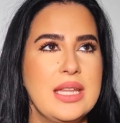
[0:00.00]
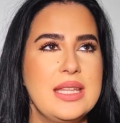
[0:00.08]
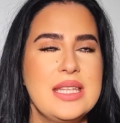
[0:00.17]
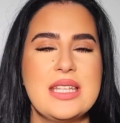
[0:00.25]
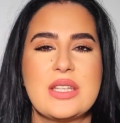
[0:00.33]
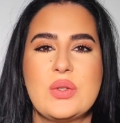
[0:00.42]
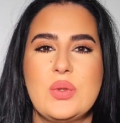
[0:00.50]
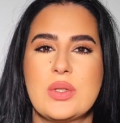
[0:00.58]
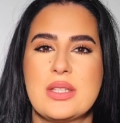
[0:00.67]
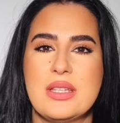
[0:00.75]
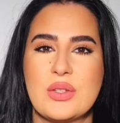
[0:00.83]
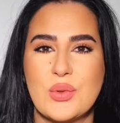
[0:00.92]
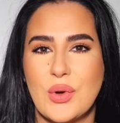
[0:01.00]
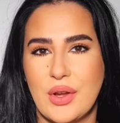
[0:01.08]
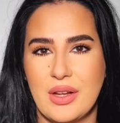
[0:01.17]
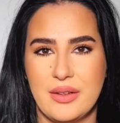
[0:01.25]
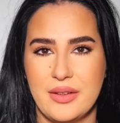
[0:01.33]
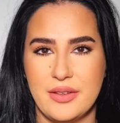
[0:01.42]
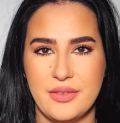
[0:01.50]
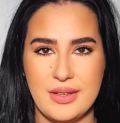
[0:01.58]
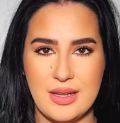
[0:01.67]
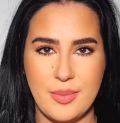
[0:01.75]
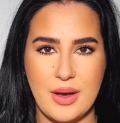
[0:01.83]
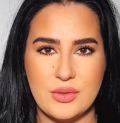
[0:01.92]
this exudes this royal
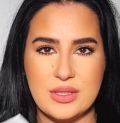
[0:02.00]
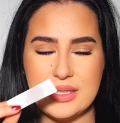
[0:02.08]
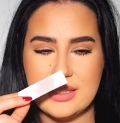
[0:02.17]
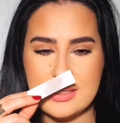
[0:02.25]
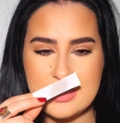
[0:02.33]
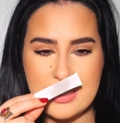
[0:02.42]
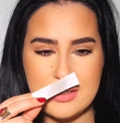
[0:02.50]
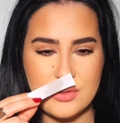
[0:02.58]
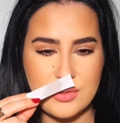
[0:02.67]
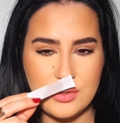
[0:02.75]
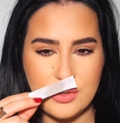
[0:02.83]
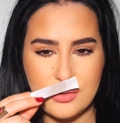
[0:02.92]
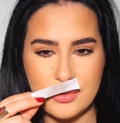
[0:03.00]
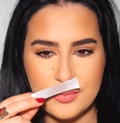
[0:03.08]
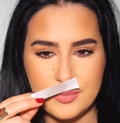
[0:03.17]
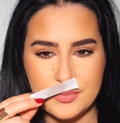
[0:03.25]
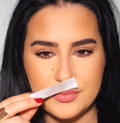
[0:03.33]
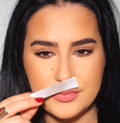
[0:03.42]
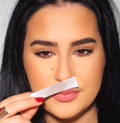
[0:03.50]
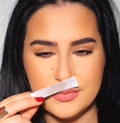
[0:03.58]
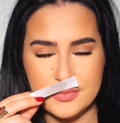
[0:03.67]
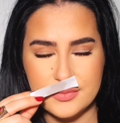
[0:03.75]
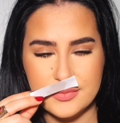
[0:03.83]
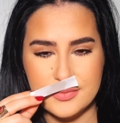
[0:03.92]
feel about it in a sense, you know.
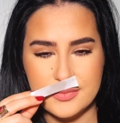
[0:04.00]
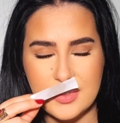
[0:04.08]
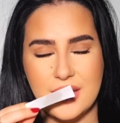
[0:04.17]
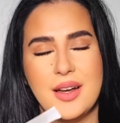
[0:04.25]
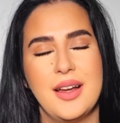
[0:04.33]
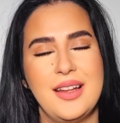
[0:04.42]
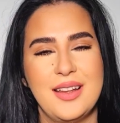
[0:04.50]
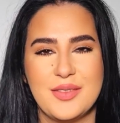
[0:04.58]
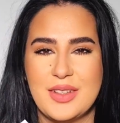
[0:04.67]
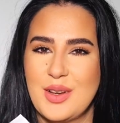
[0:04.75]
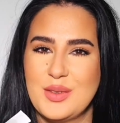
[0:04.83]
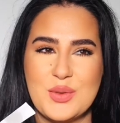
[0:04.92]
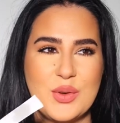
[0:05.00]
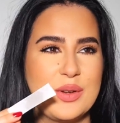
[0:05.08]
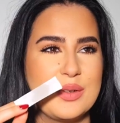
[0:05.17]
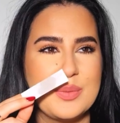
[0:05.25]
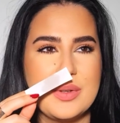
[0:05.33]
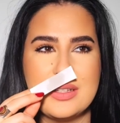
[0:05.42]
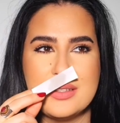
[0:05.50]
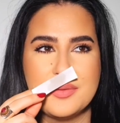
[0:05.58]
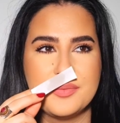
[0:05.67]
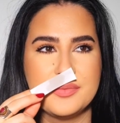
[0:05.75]
Oh, I love how this one smells.